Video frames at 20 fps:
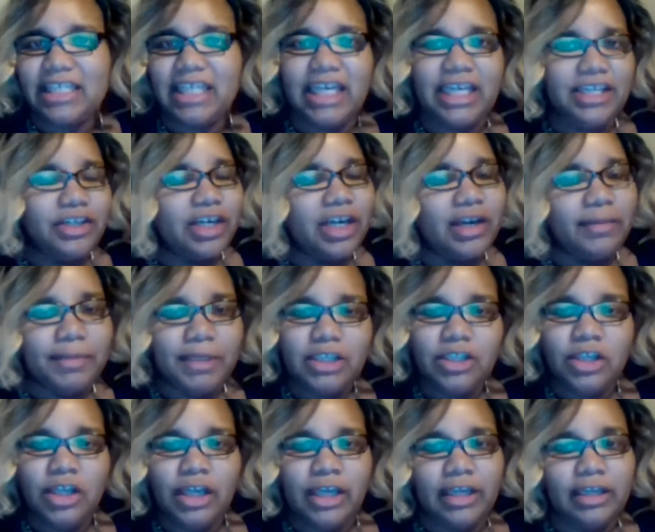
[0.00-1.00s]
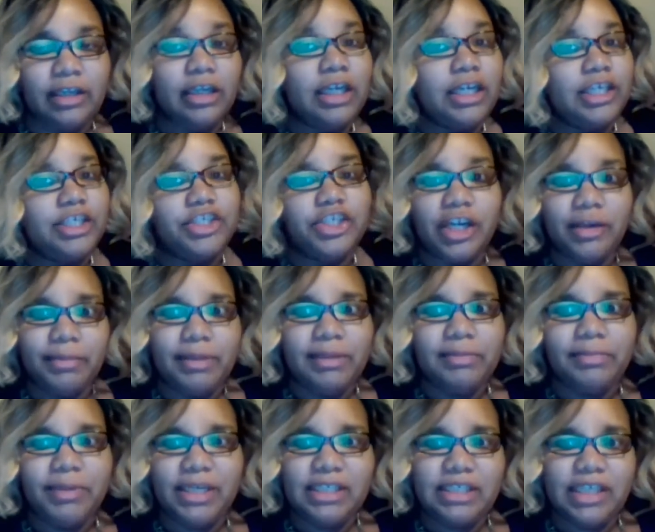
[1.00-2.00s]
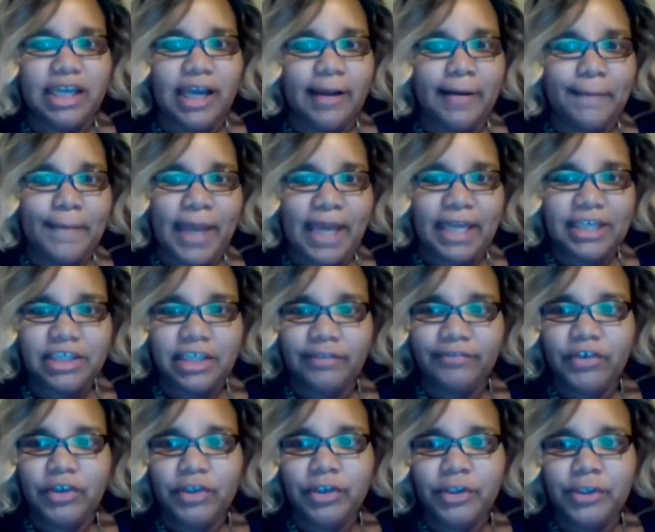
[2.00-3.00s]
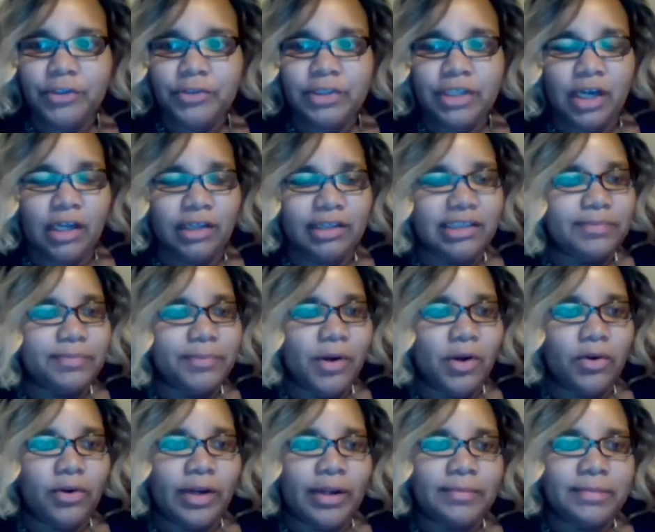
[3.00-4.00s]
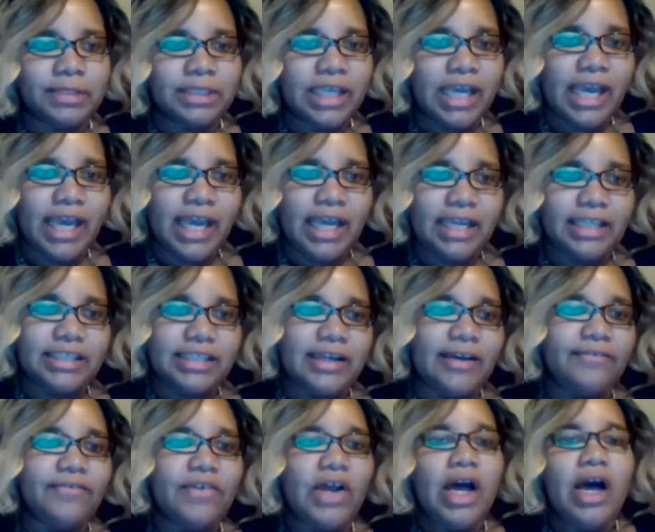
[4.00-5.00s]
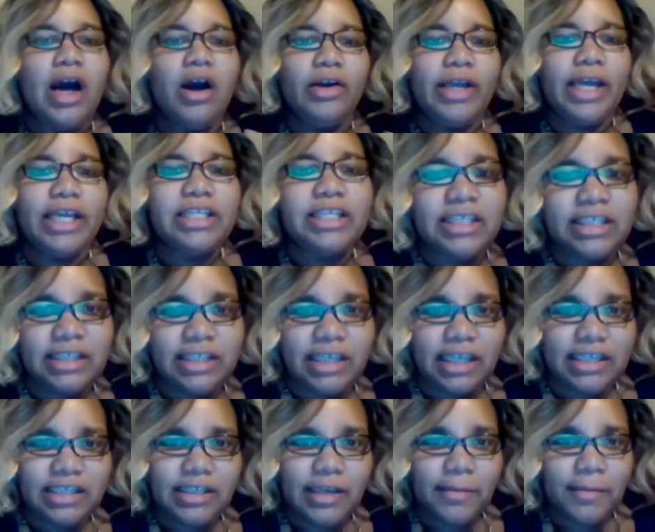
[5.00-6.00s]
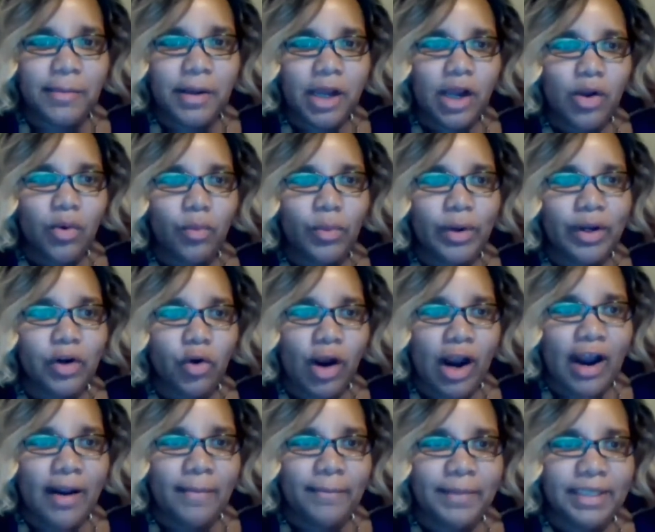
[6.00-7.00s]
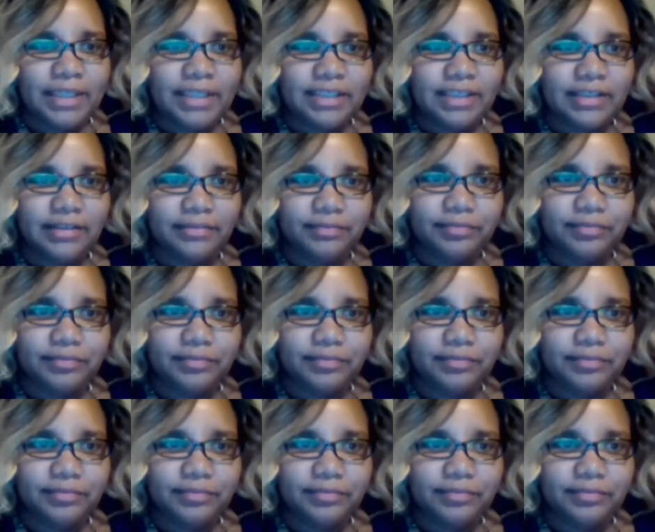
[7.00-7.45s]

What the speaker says: Yeah, you're gonna be, because you're gonna be busy. I imagine if you're using all these programs and stuff. Okay, system requirements.